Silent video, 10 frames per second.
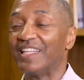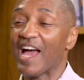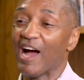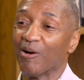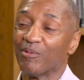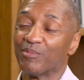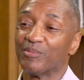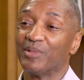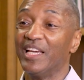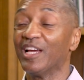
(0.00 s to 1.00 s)
Now,
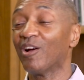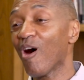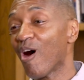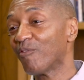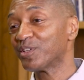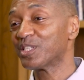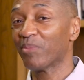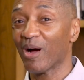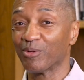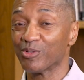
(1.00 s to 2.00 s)
in golf, it's
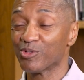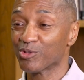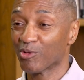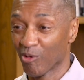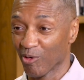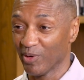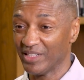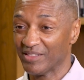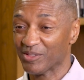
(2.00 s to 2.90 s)
about scoring.